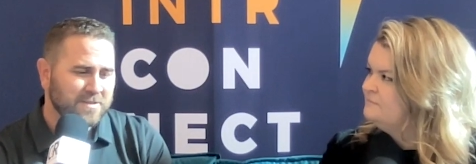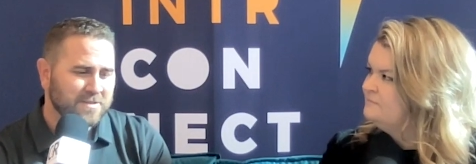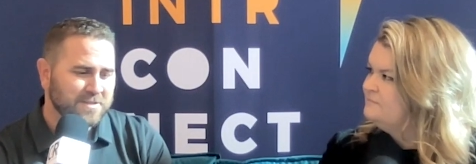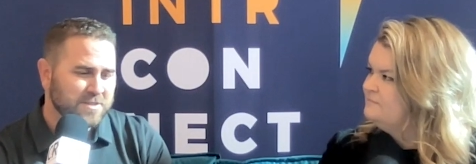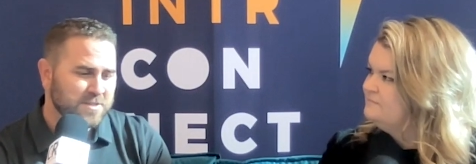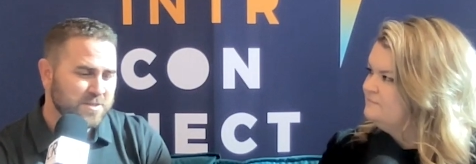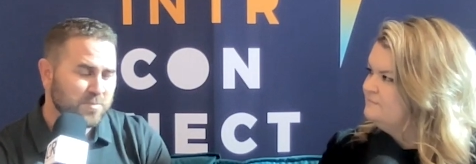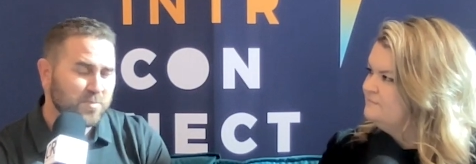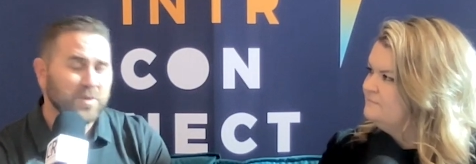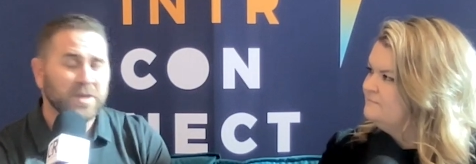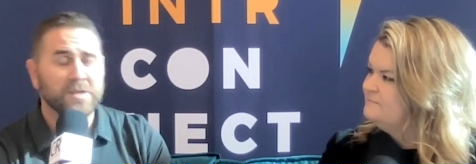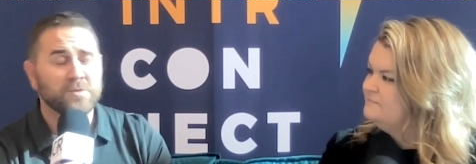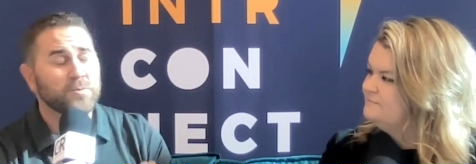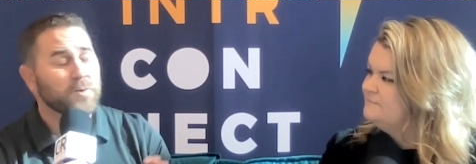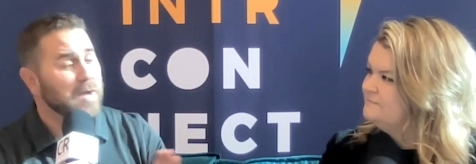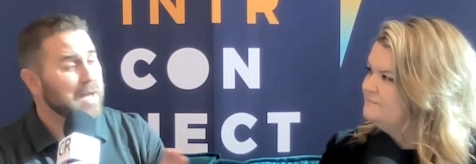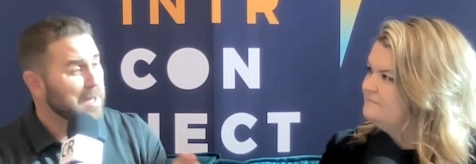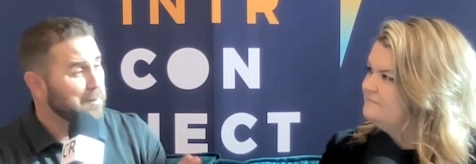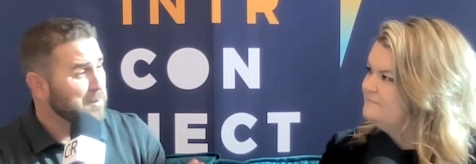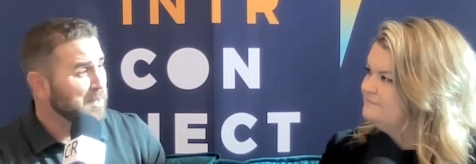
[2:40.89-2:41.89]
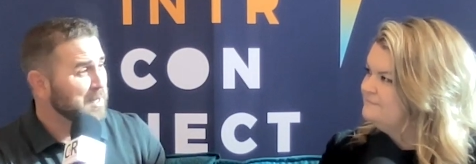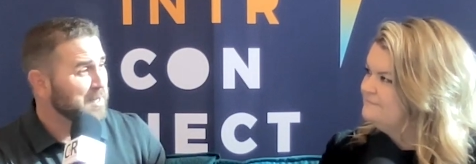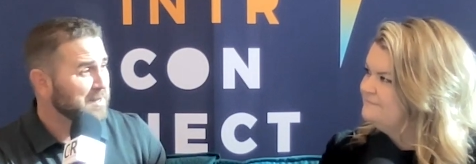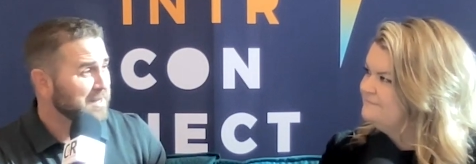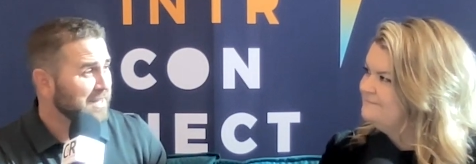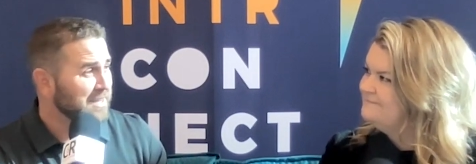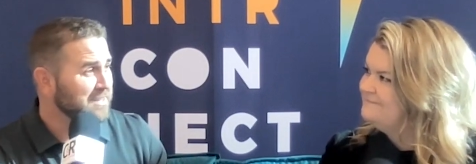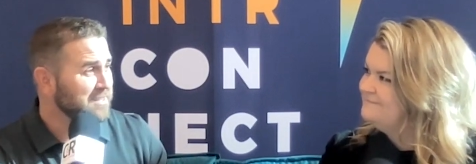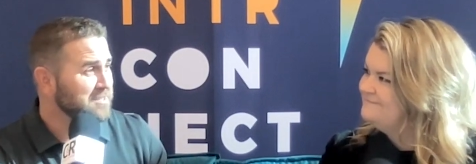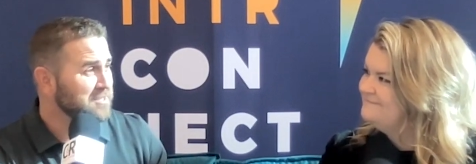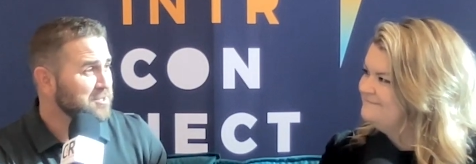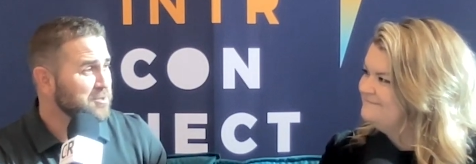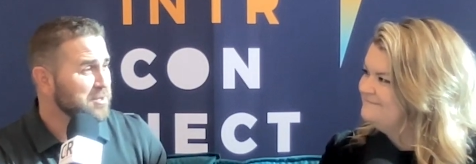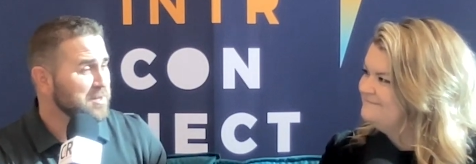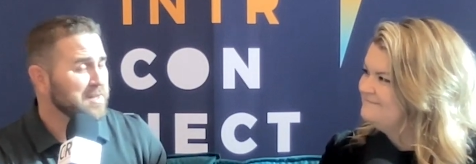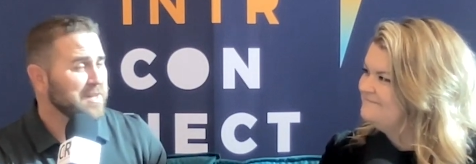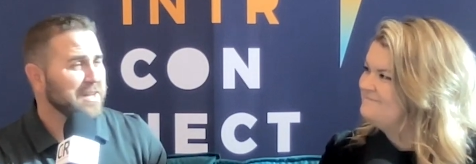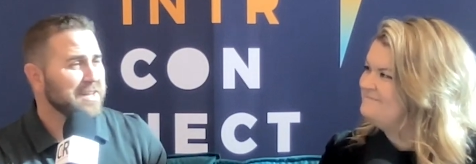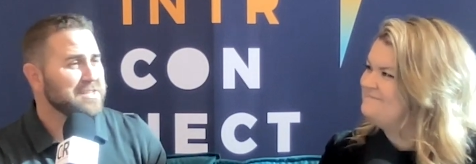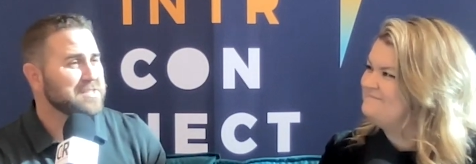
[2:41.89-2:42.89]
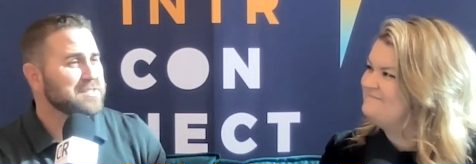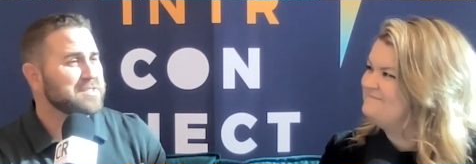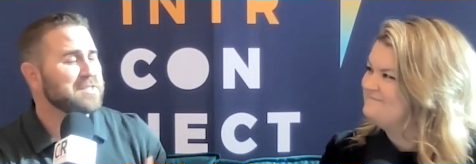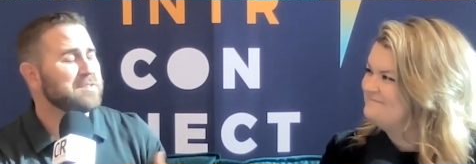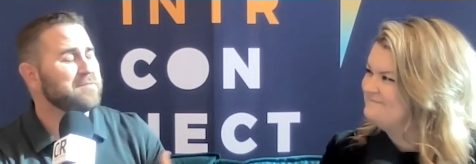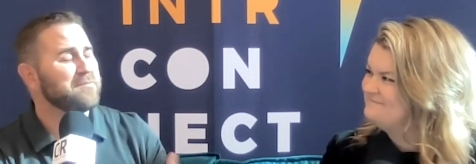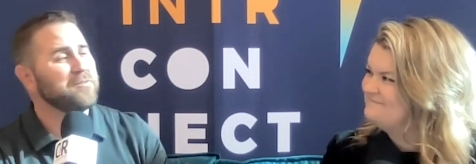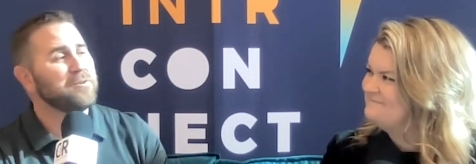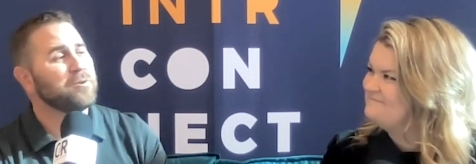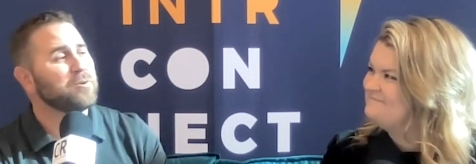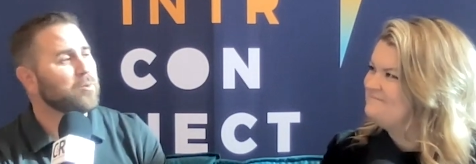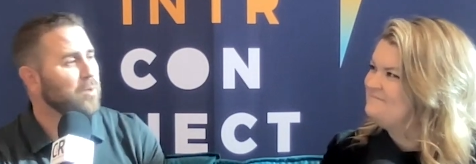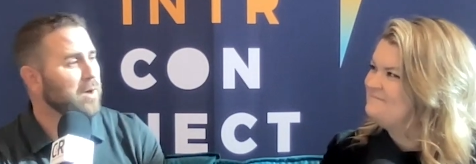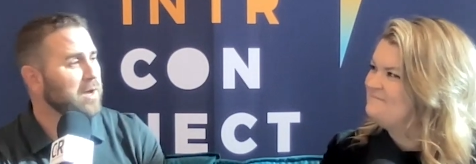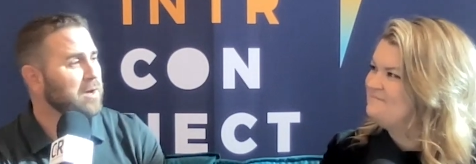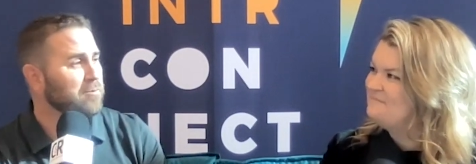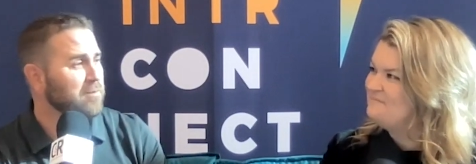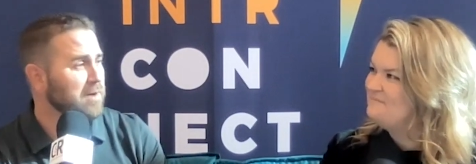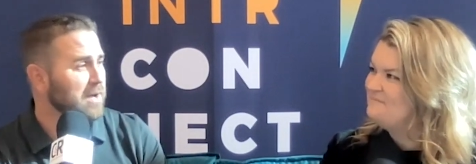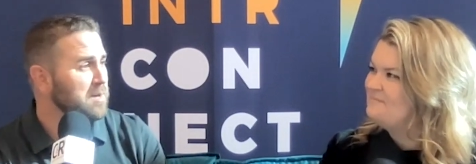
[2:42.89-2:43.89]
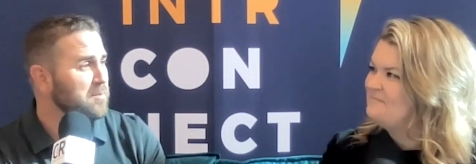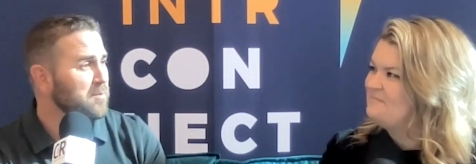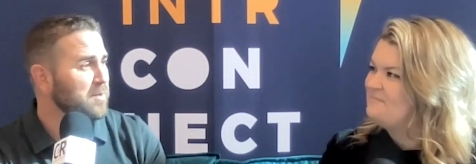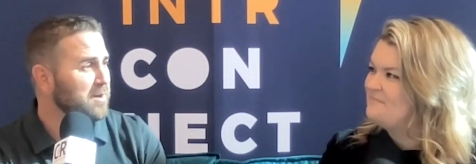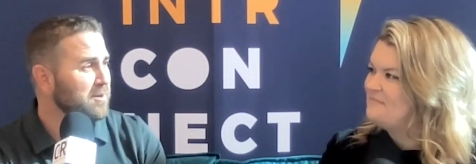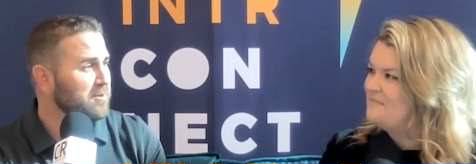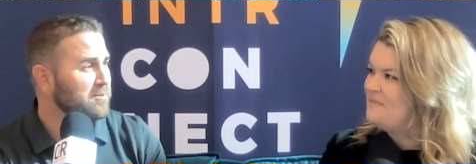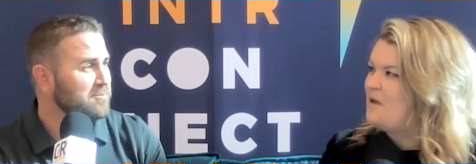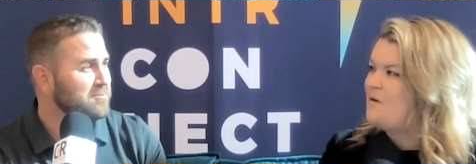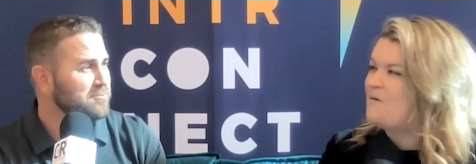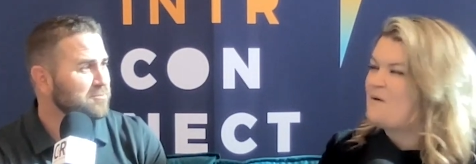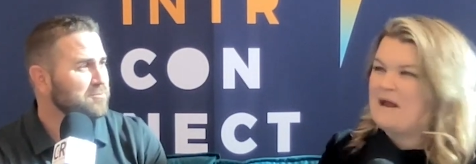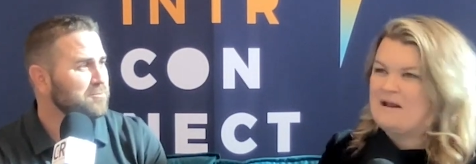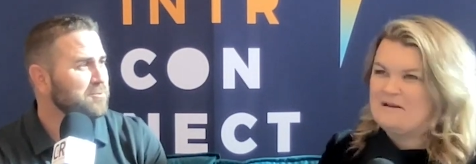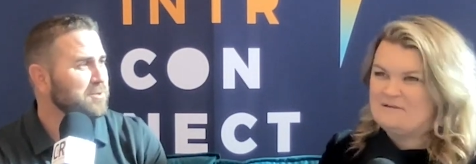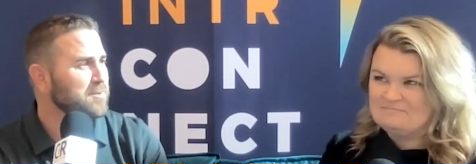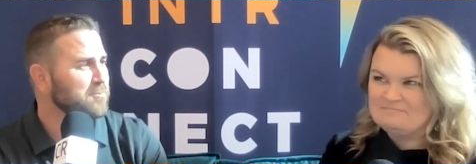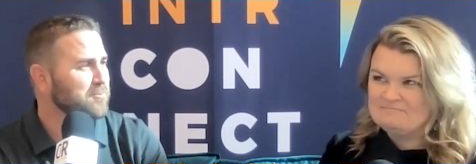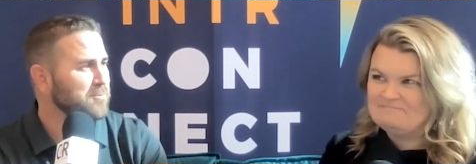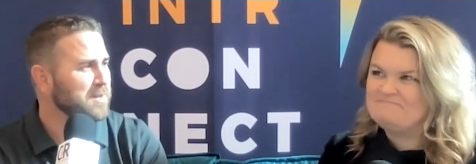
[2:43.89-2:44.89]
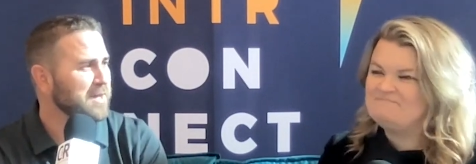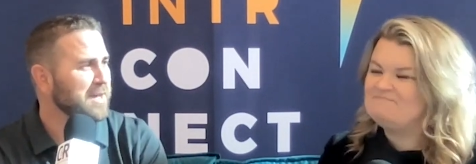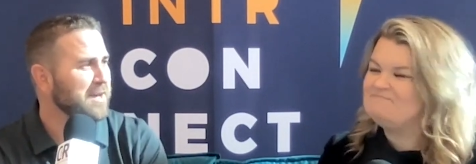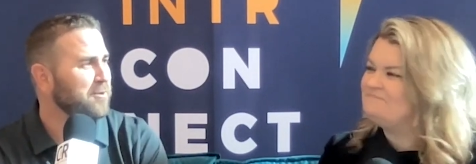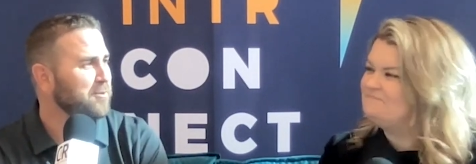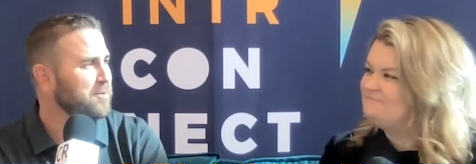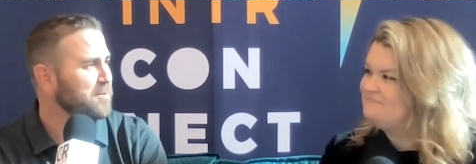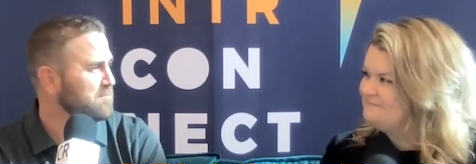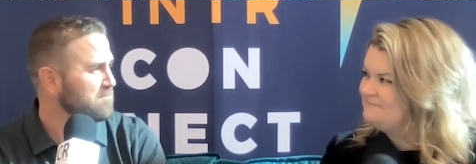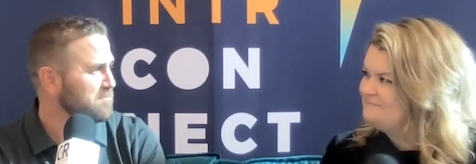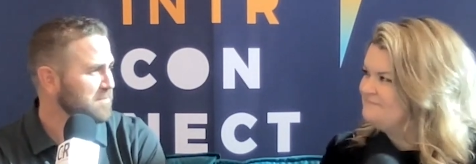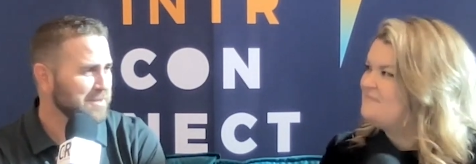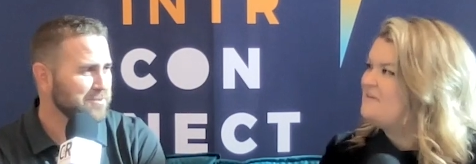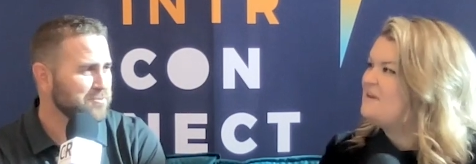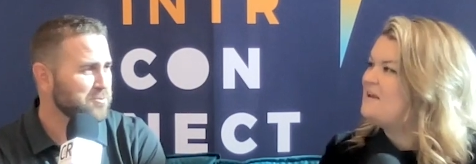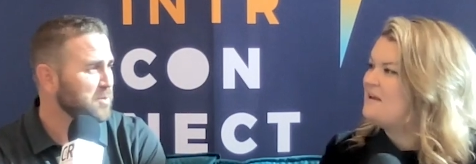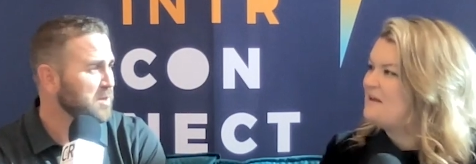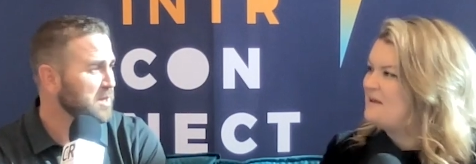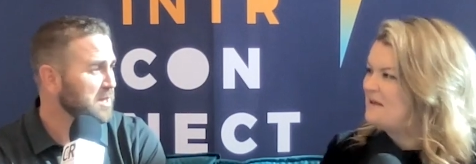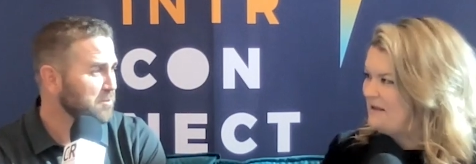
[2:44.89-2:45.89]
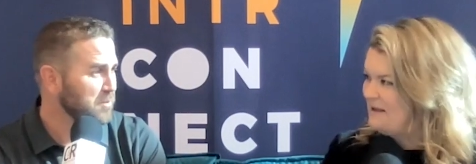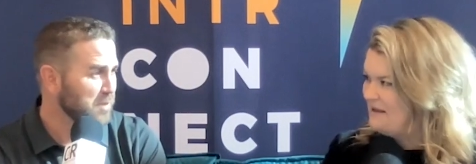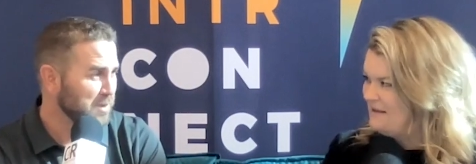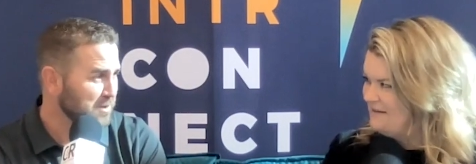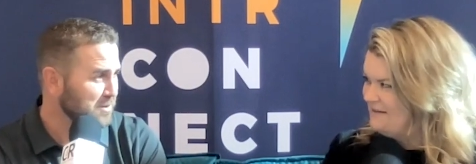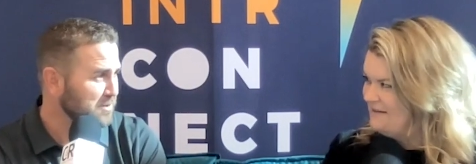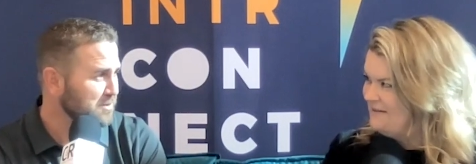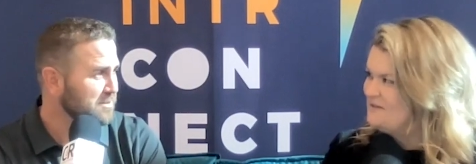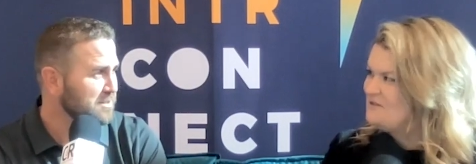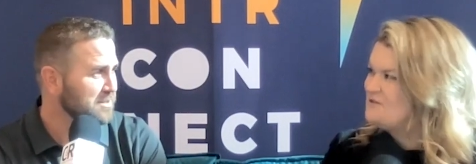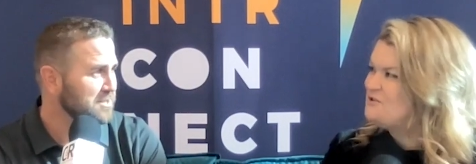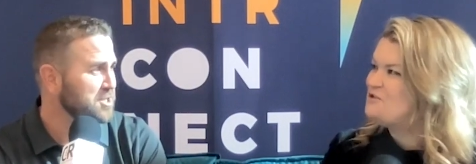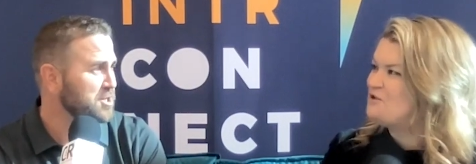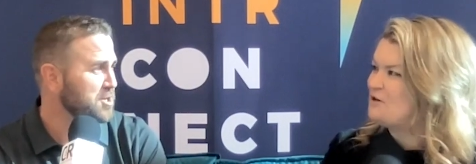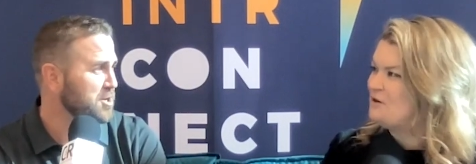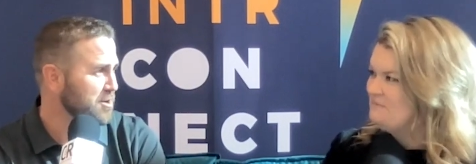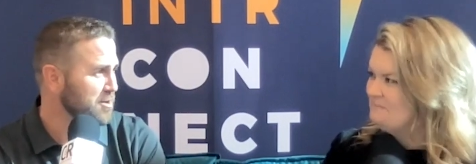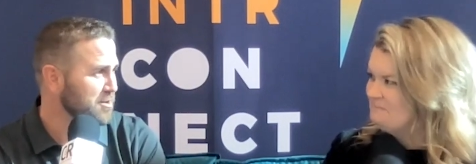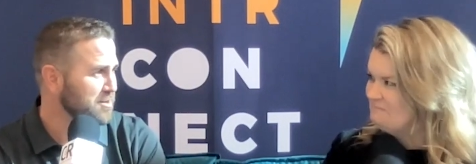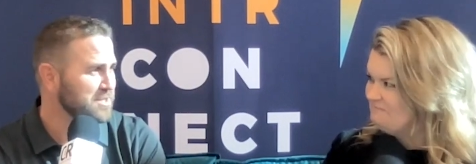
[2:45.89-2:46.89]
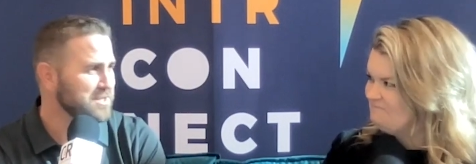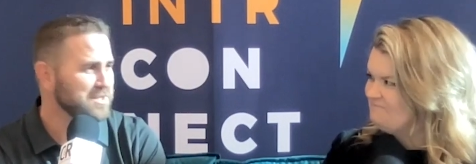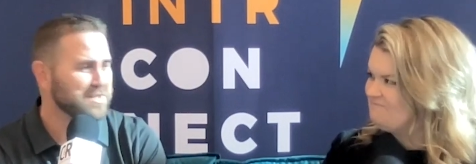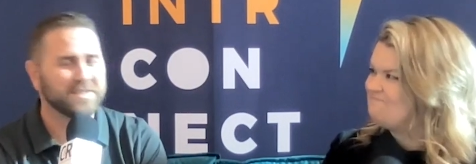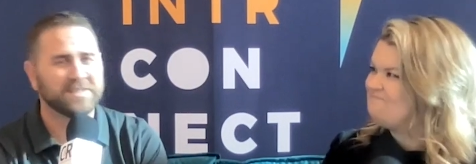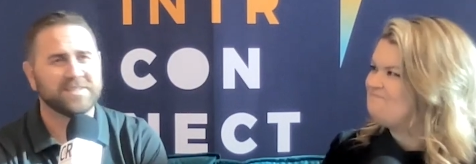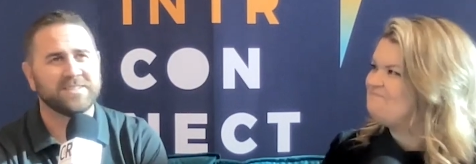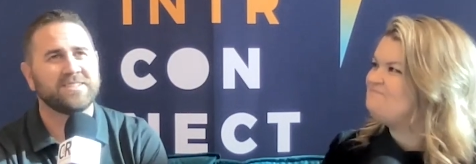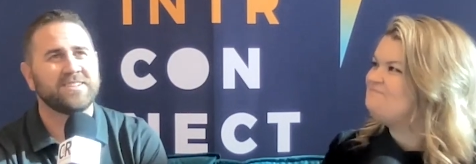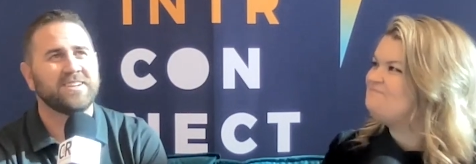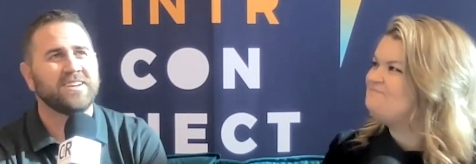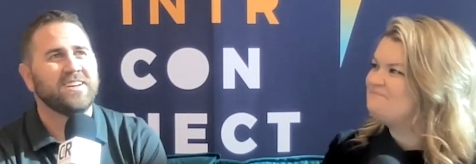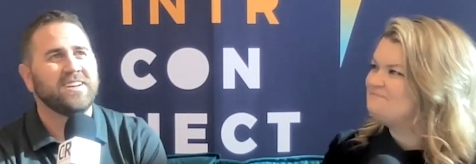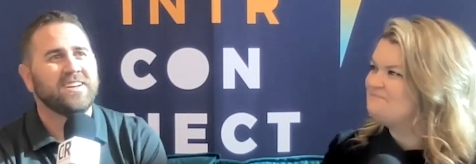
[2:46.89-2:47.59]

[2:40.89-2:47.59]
Speaker 1: some things were happening in that industry that I just didn't feel quite right about. Okay. With, with how things were being billed and sure. charged, and